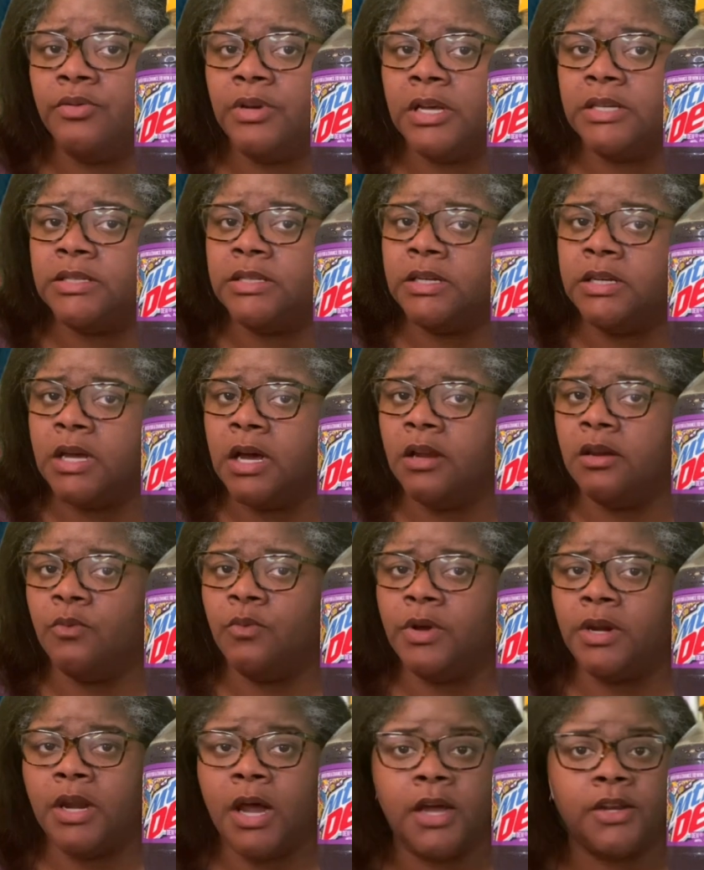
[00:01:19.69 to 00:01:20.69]
That's the yellow
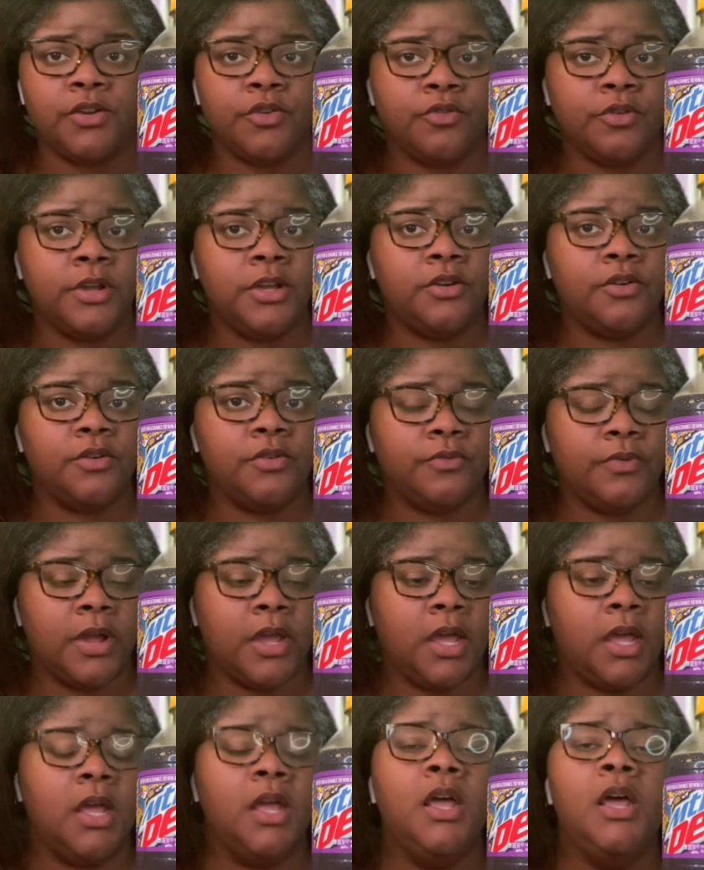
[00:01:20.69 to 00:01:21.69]
one, not the green or the
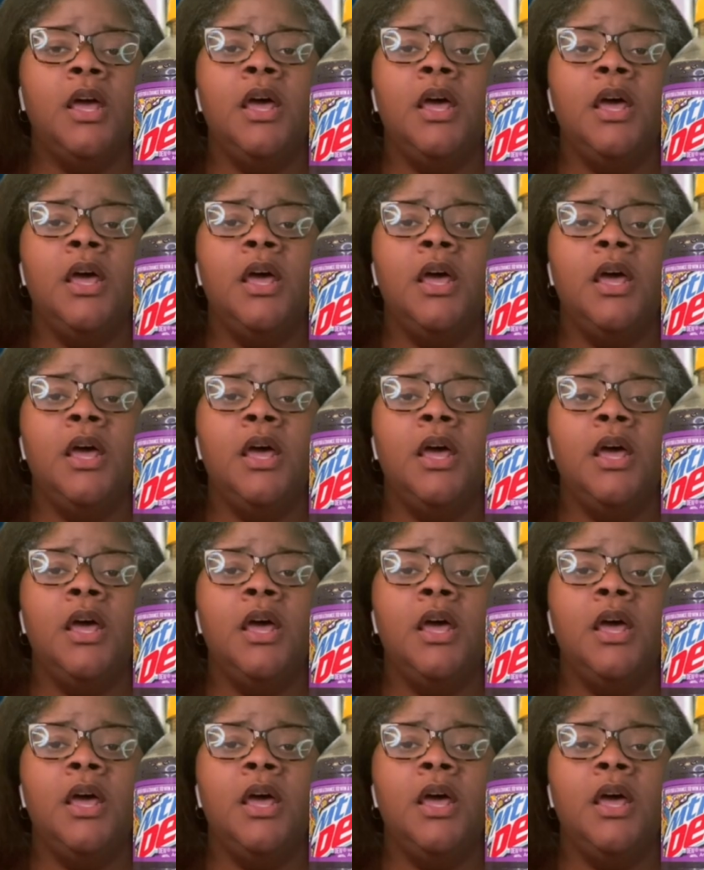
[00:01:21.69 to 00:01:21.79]
red.